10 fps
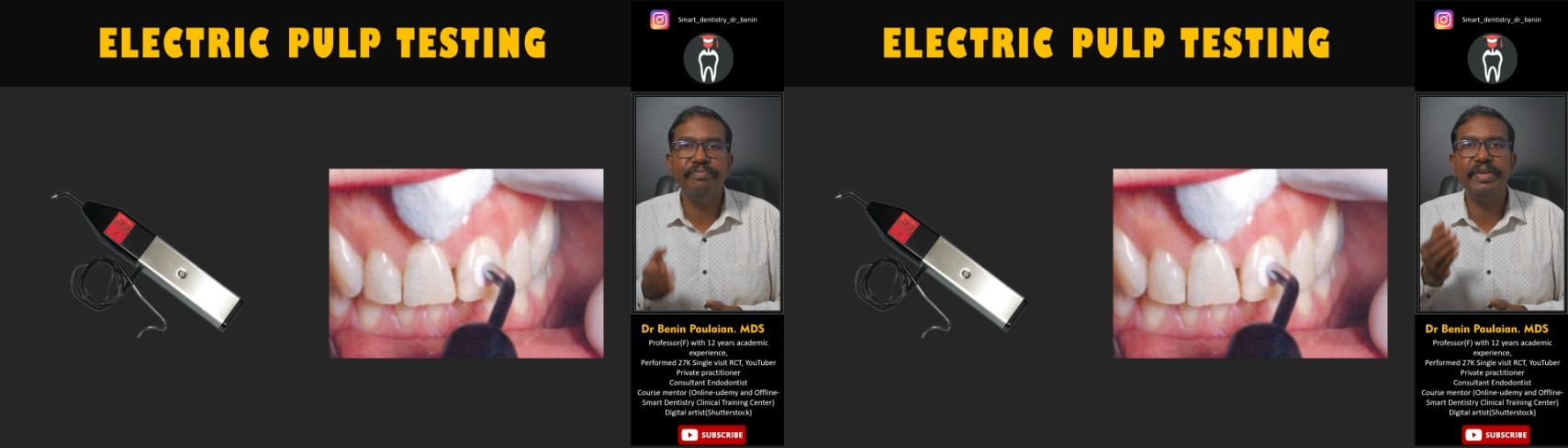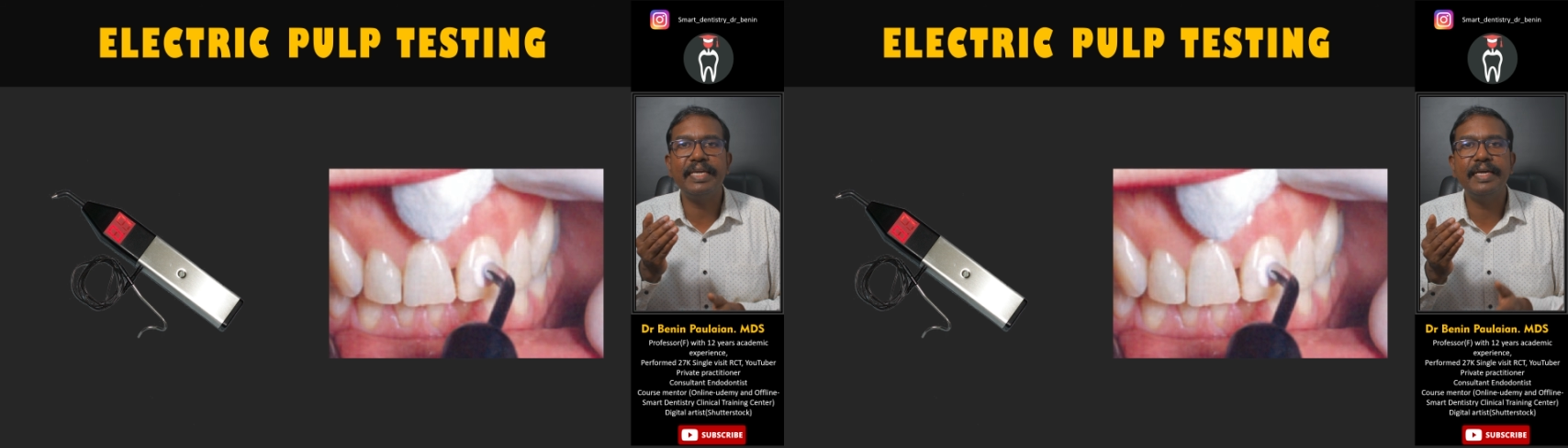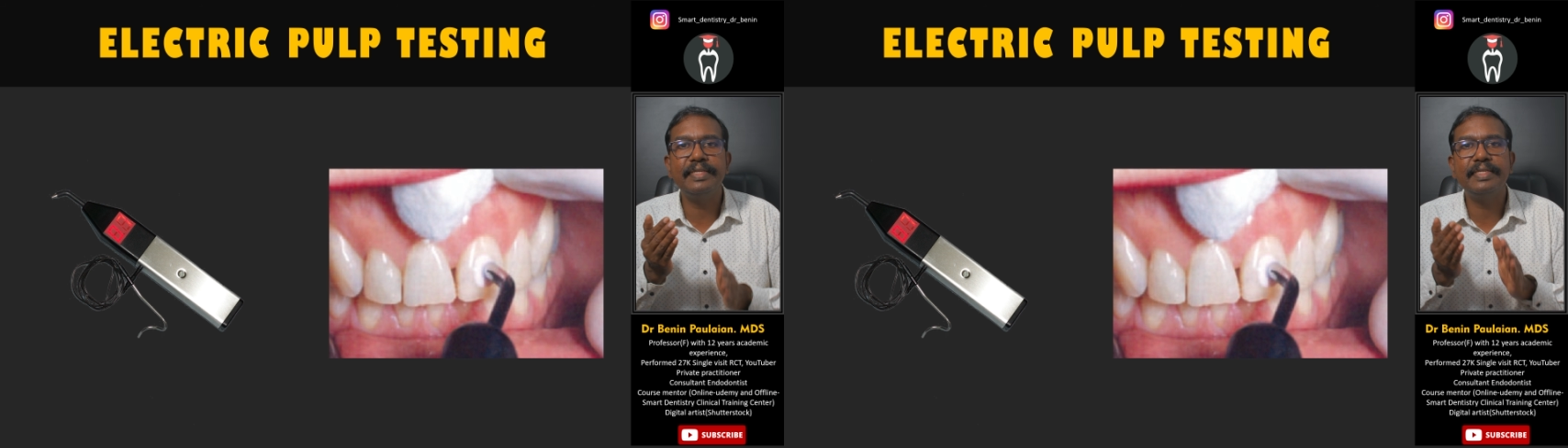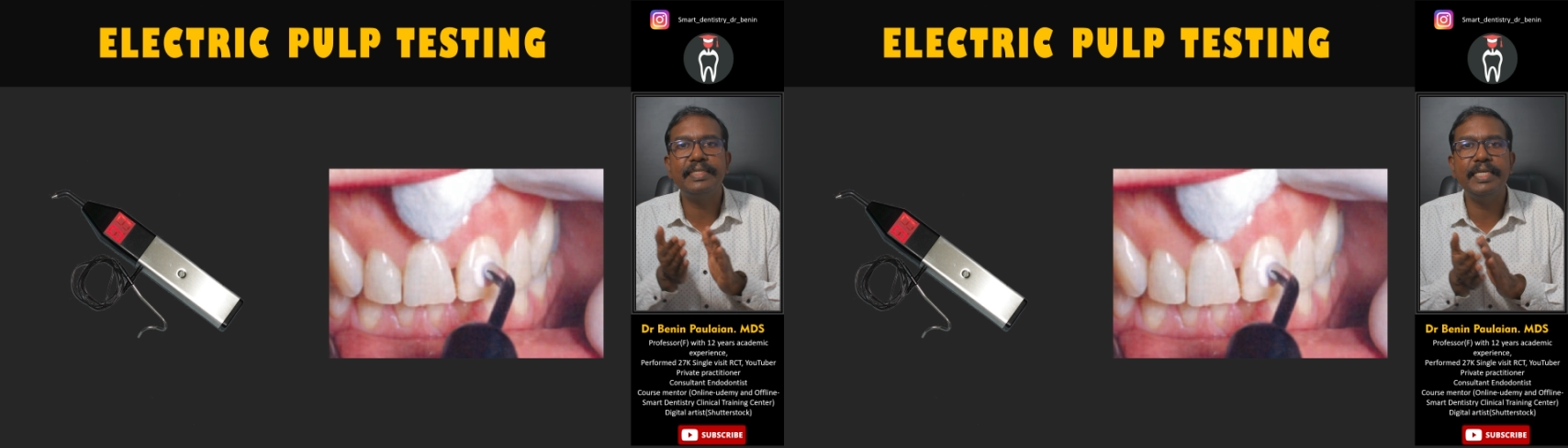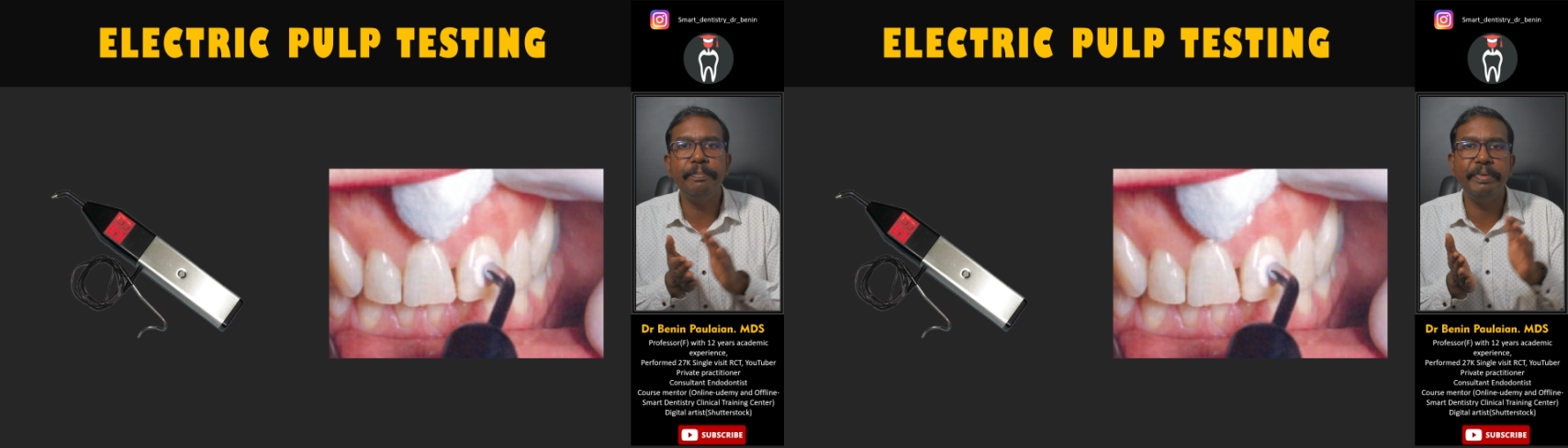we can
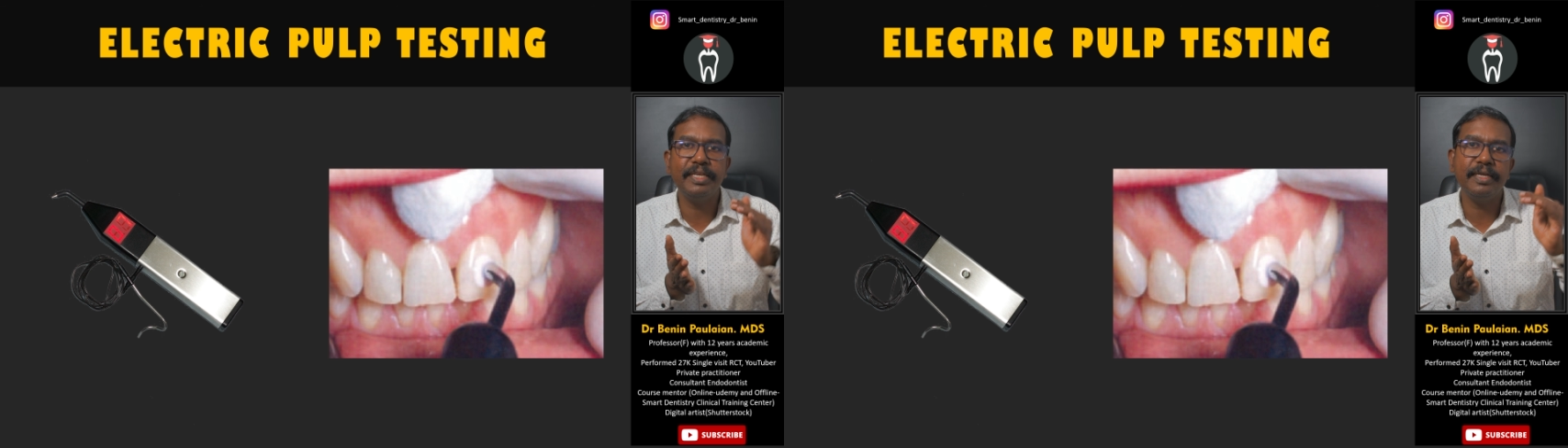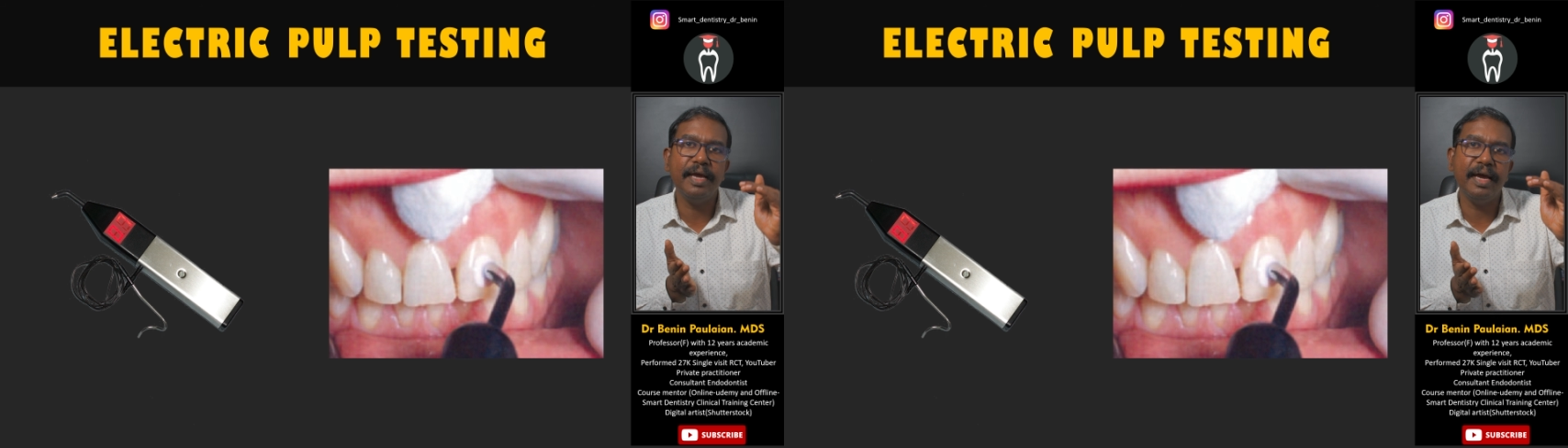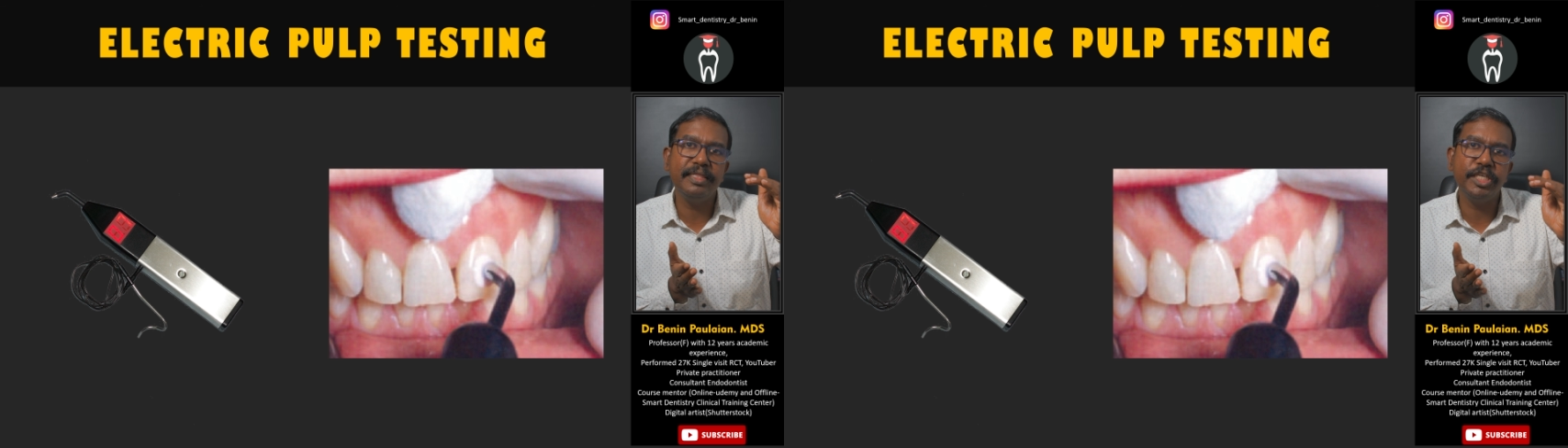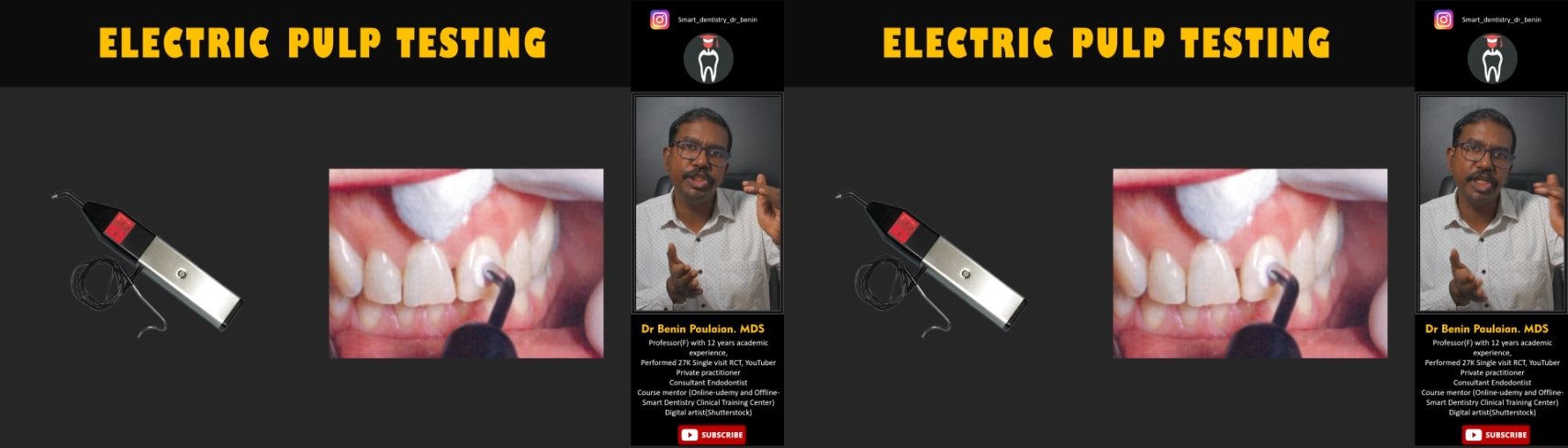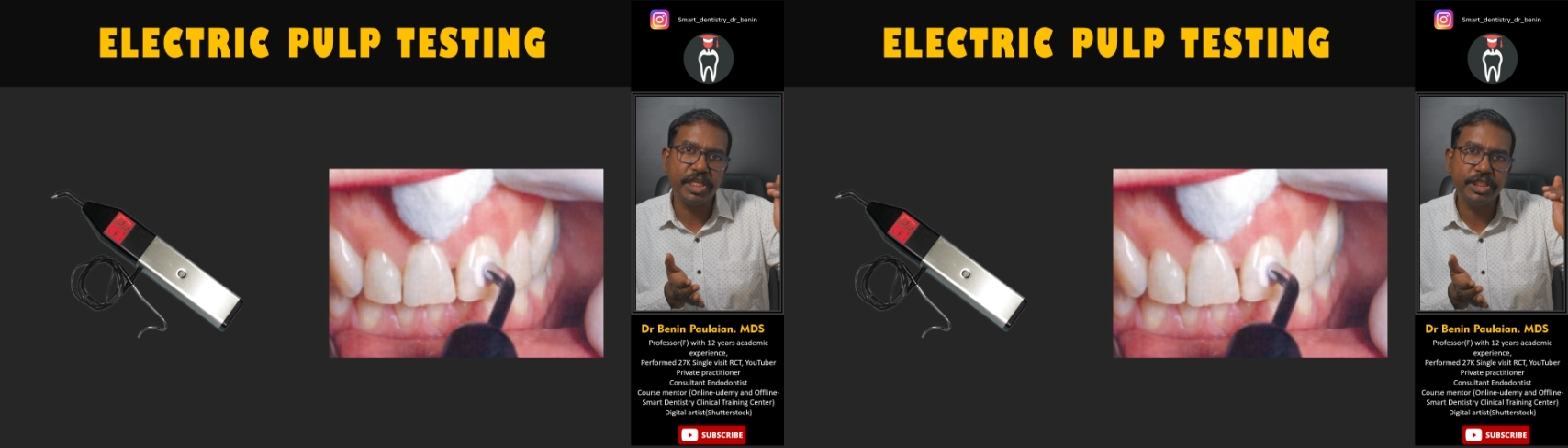keep it at the
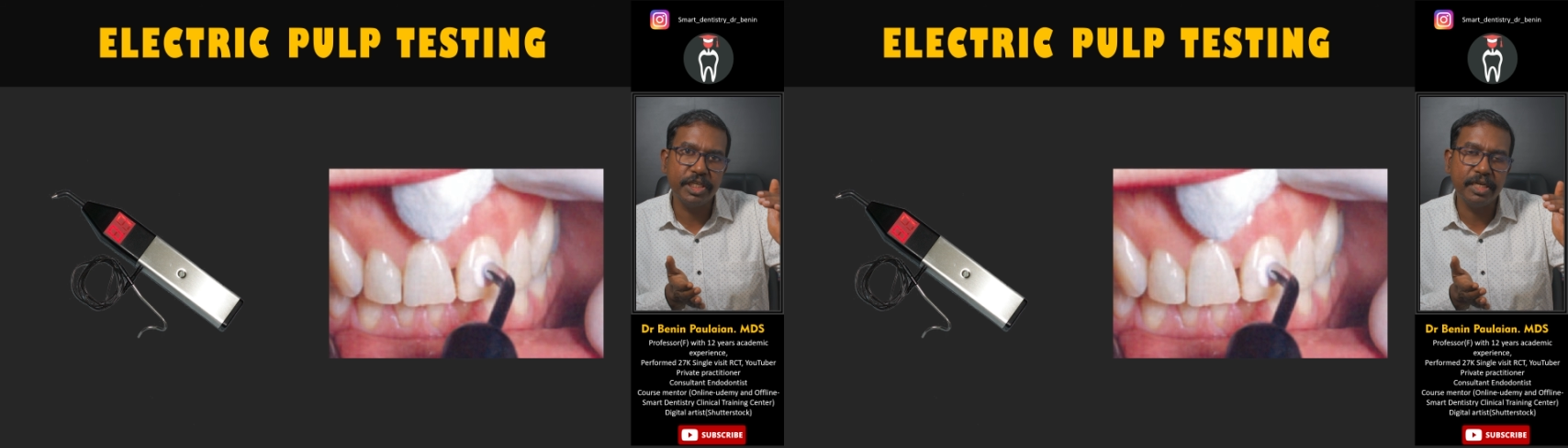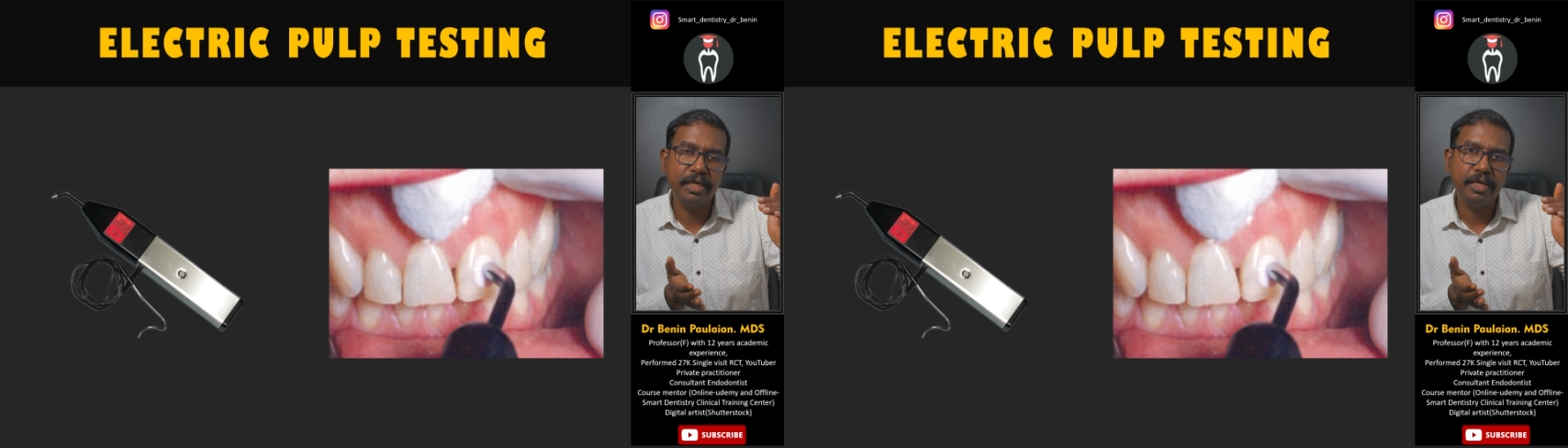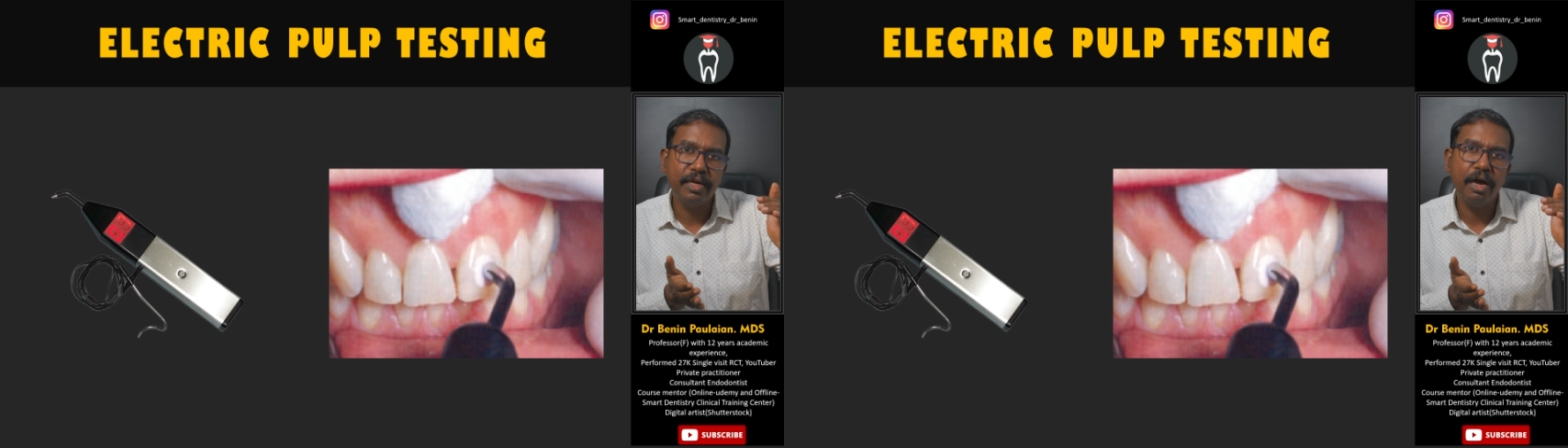junction